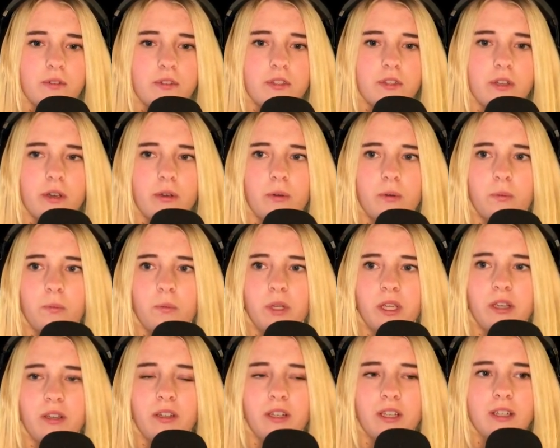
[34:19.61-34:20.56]
so we
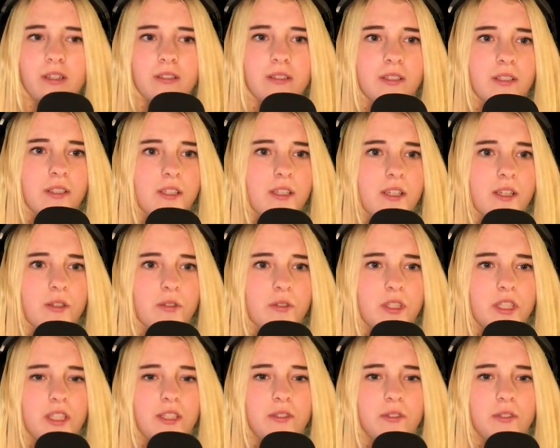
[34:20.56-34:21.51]
are gonna
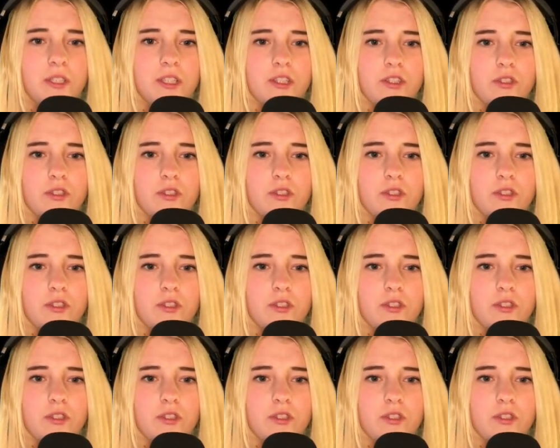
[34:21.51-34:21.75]
continue this